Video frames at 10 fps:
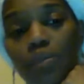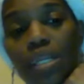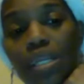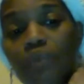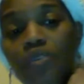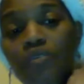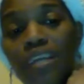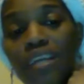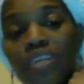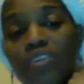Simply an
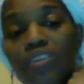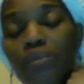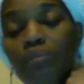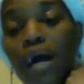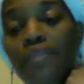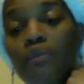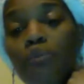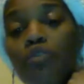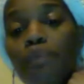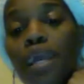observation by
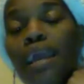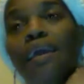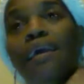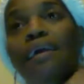the movement,